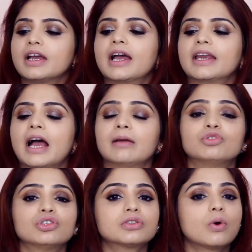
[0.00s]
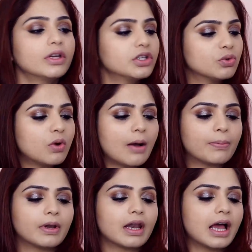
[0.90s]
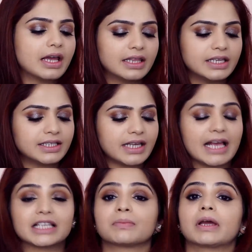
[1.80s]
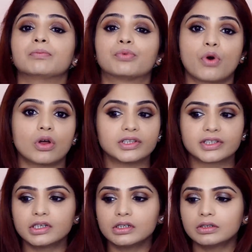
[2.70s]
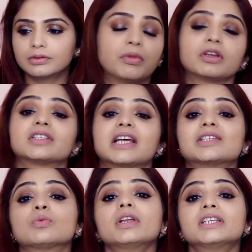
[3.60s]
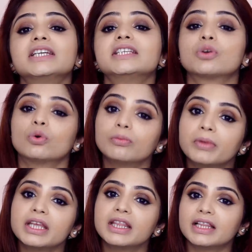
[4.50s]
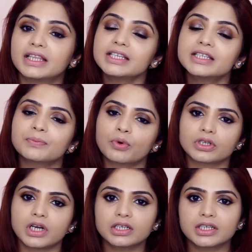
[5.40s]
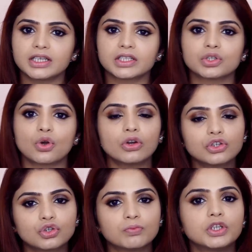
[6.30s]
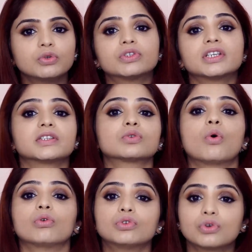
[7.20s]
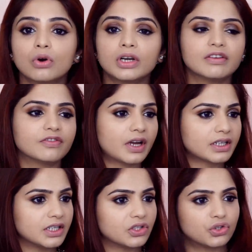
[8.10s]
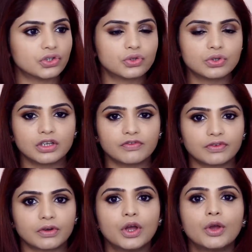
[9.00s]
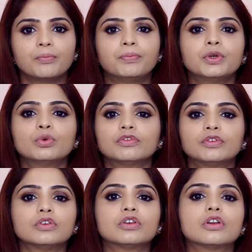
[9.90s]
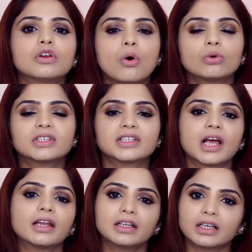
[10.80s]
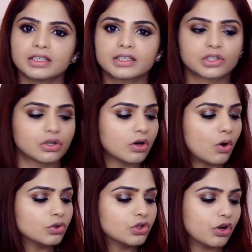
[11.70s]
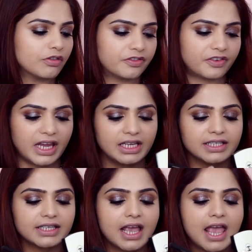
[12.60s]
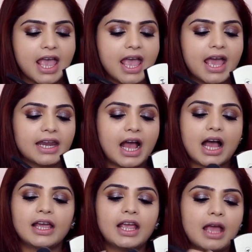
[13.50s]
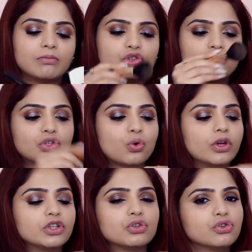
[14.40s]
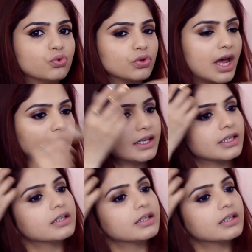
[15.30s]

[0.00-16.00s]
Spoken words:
And I'm just going to apply this as my bronzer because that's what he told me, that this product is not to be used as a contour. In fact, it's just to give beautiful glow, sun-kissed glow to your face, and I am just going to do that.